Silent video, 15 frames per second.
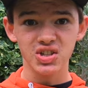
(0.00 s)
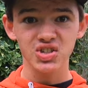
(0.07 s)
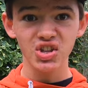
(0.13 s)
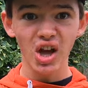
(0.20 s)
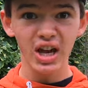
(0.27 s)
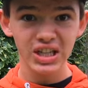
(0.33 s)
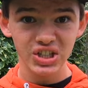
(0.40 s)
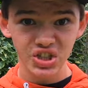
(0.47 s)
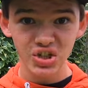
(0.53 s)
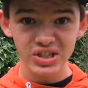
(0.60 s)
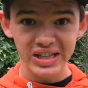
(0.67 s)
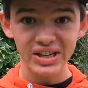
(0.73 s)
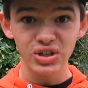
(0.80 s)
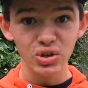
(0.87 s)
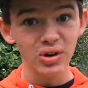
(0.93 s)
because Nike shoes,
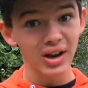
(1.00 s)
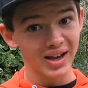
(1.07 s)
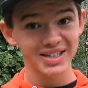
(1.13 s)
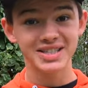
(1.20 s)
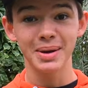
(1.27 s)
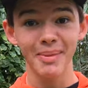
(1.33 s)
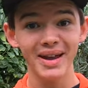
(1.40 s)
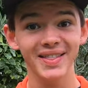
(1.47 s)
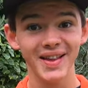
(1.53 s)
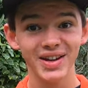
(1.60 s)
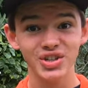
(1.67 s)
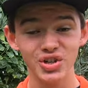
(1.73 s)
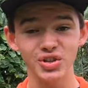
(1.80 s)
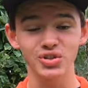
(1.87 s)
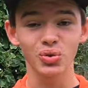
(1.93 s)
they do like to make their
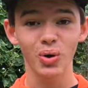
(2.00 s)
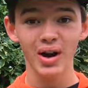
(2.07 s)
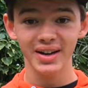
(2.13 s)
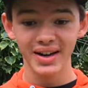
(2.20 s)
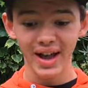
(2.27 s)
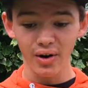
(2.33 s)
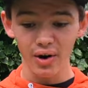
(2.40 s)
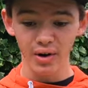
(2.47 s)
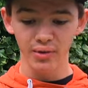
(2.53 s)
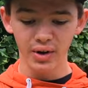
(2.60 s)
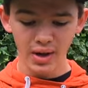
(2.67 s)
shoes quite narrow.